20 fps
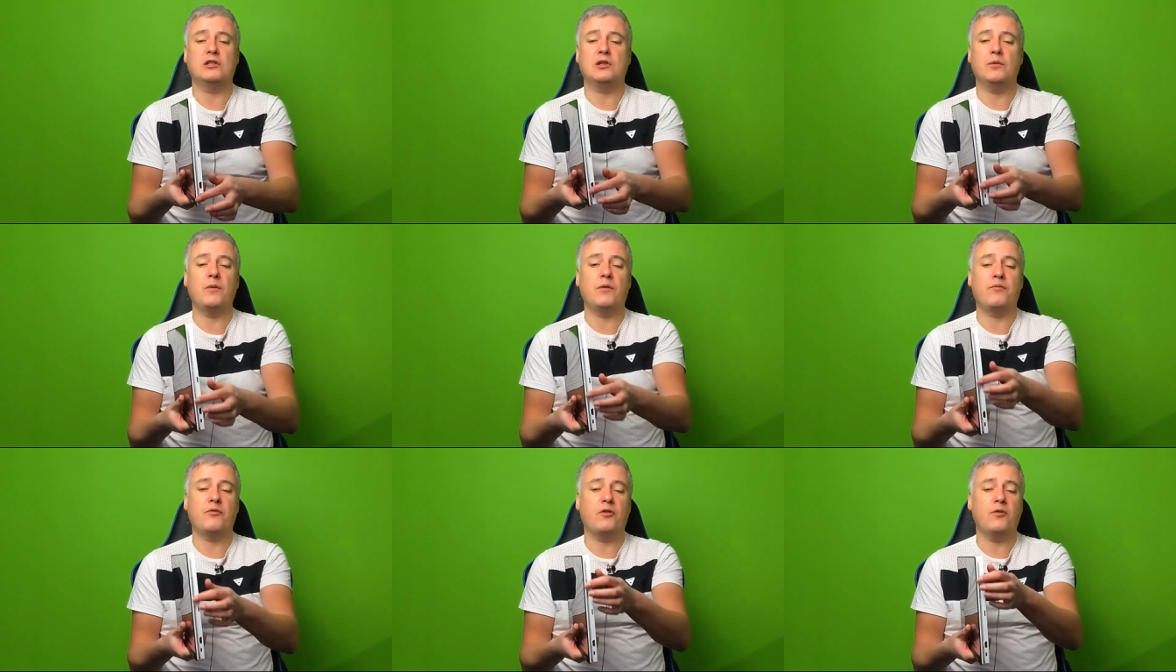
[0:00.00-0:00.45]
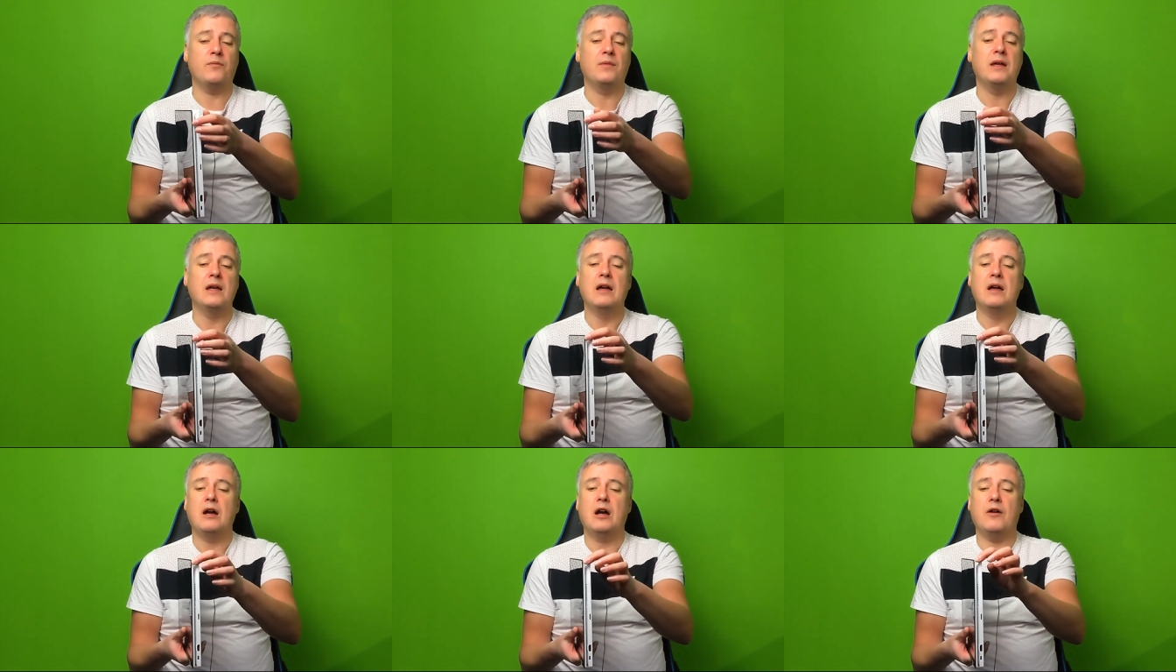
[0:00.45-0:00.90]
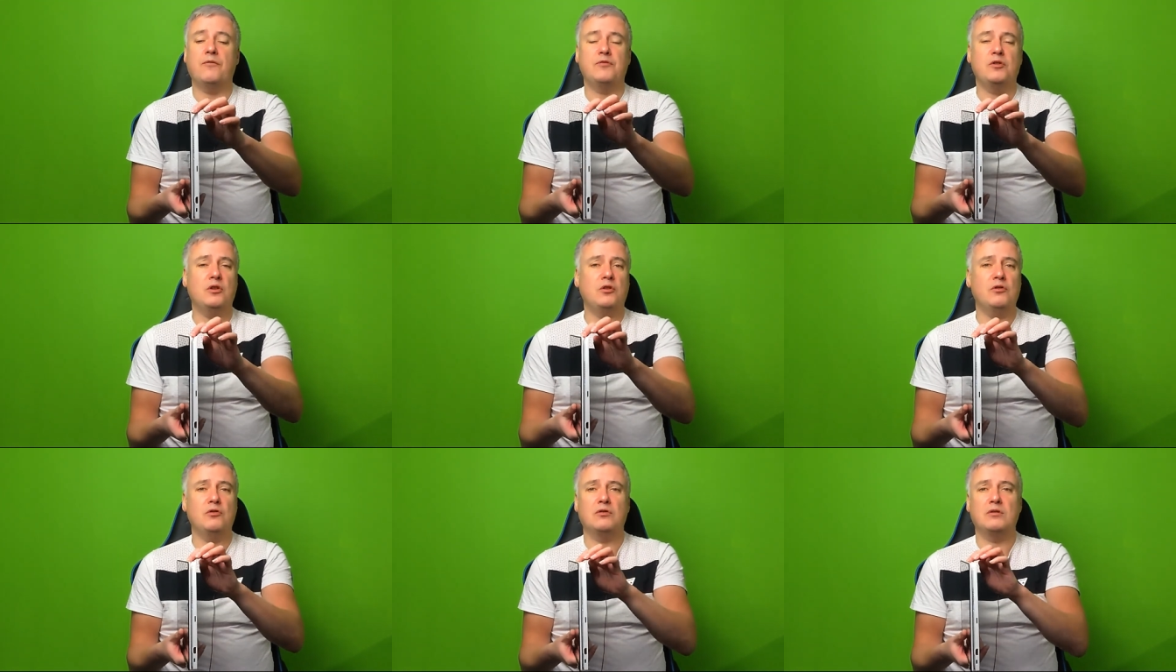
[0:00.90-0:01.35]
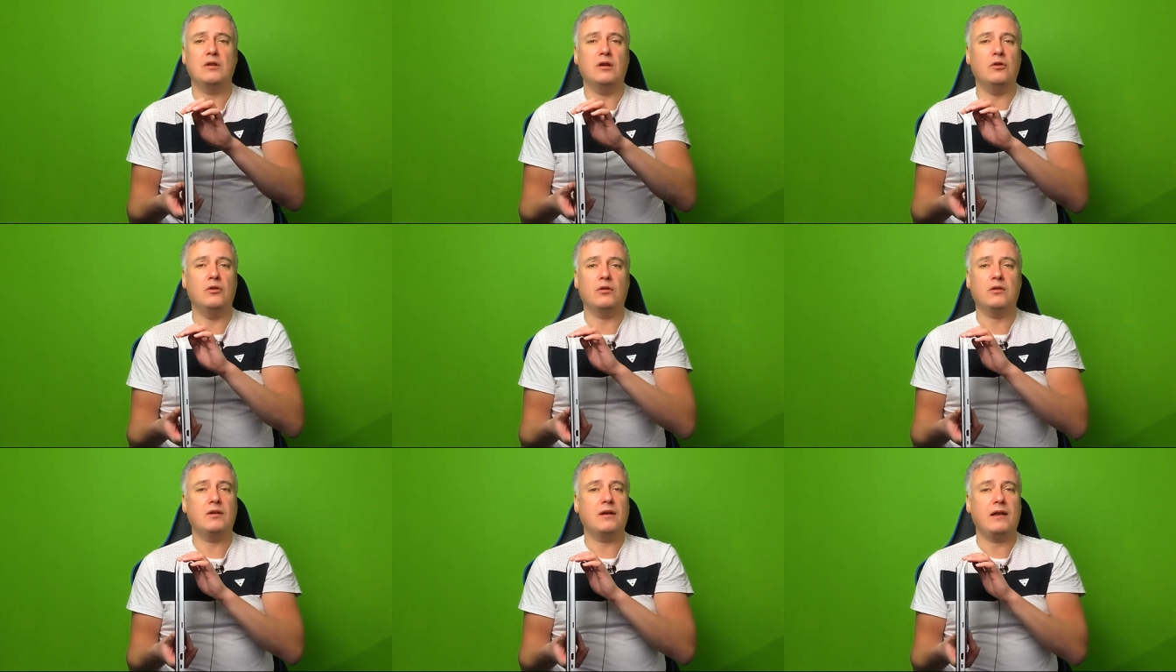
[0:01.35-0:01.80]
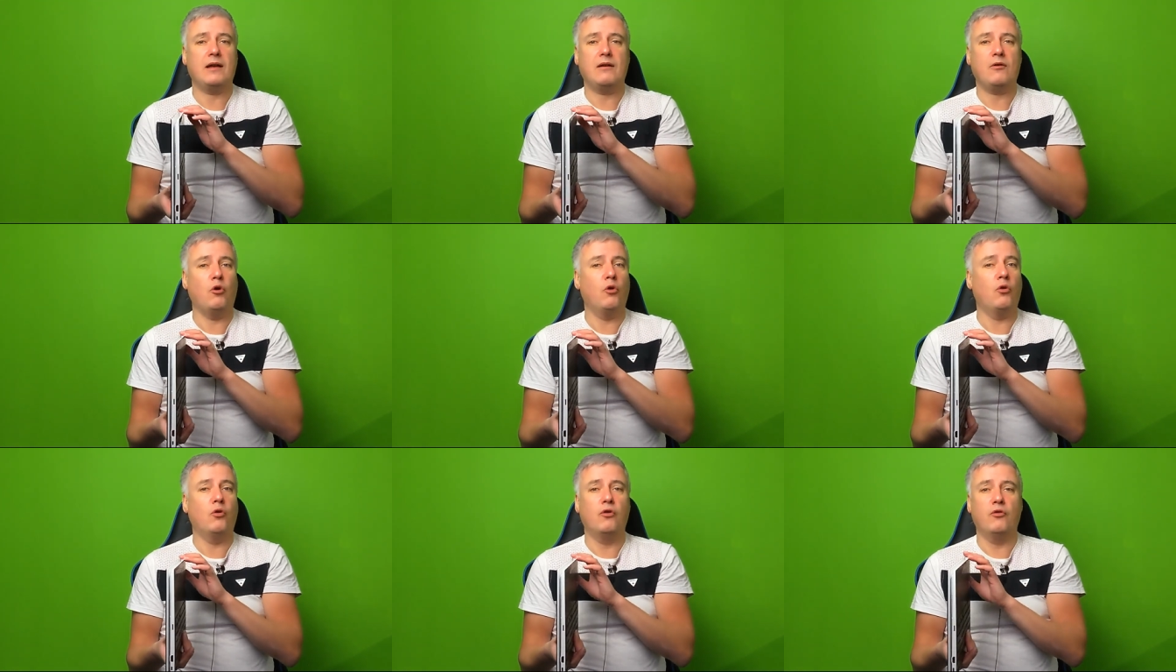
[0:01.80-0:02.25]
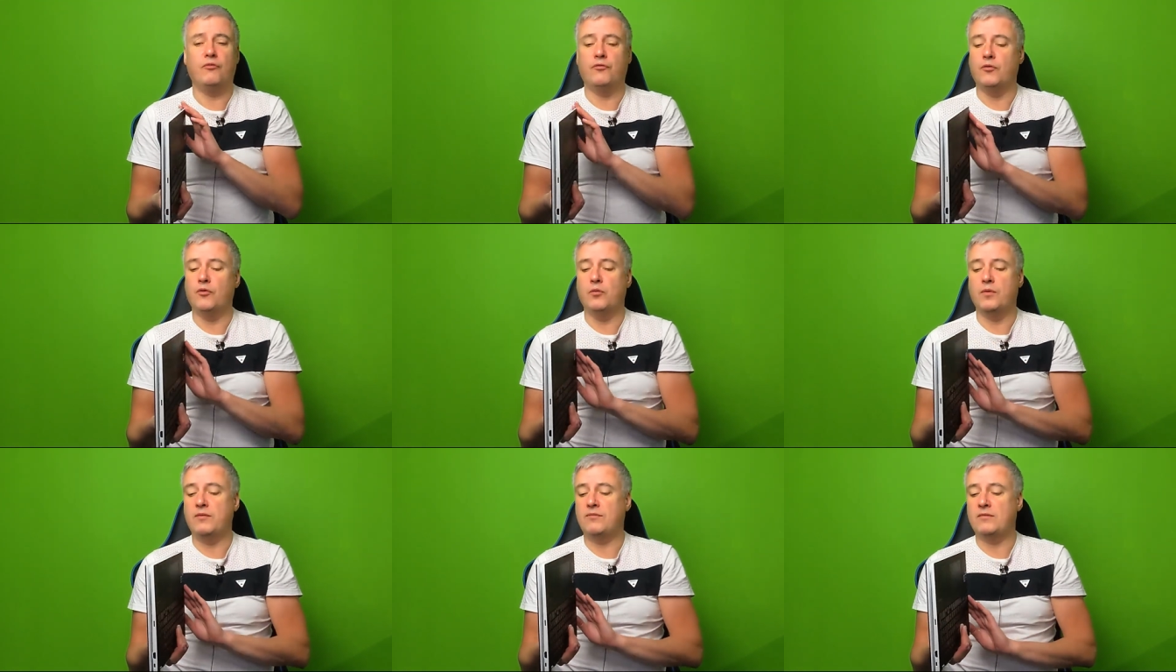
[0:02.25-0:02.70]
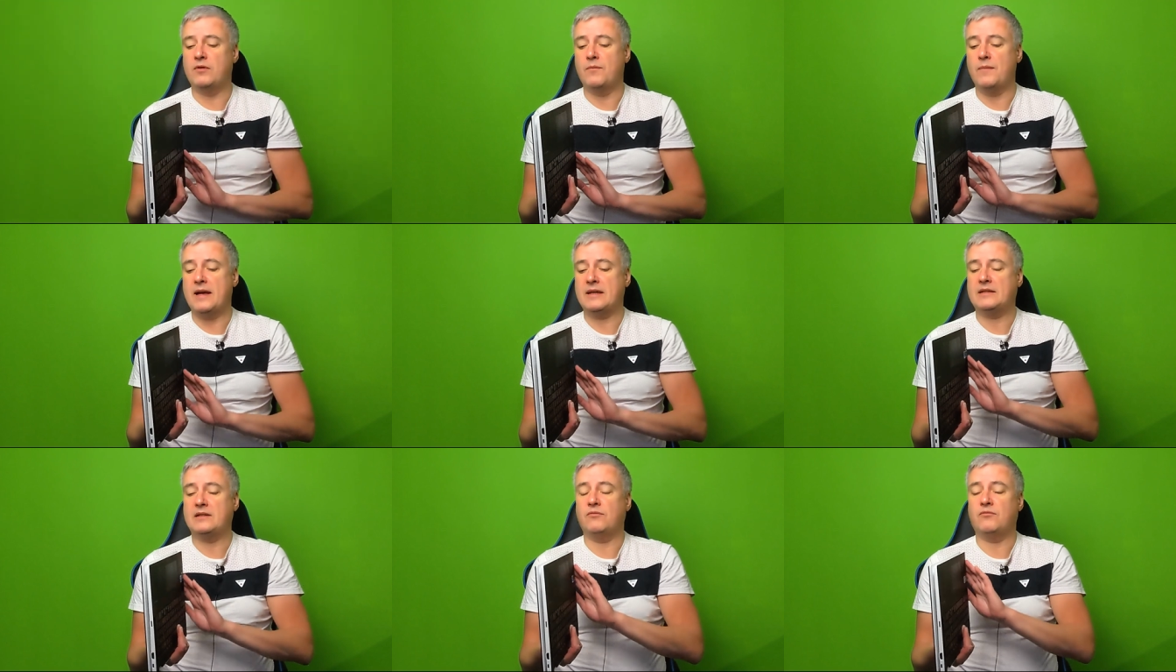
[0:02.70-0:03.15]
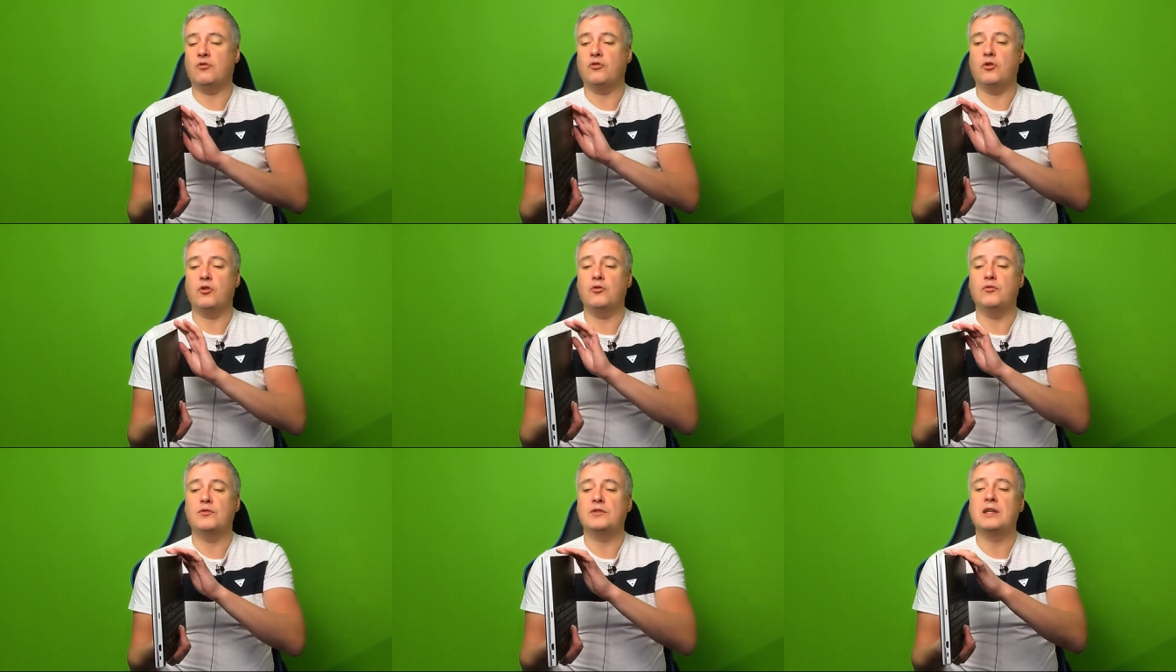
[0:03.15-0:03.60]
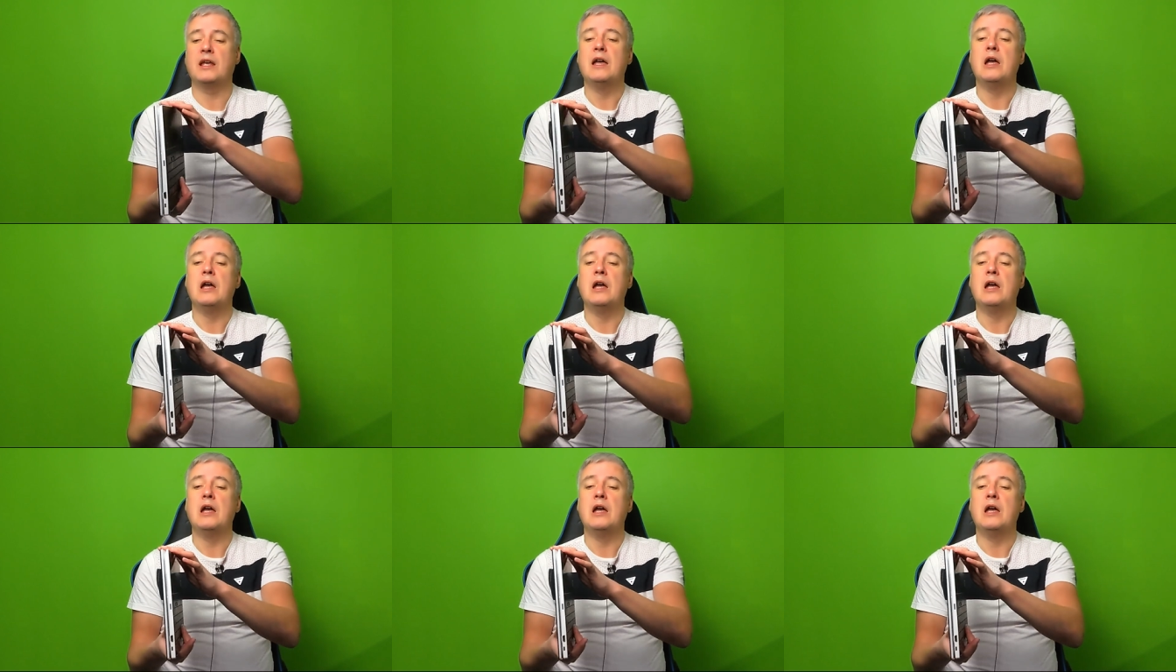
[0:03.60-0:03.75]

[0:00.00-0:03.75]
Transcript: Some of them I've used look awful with the massive grooves,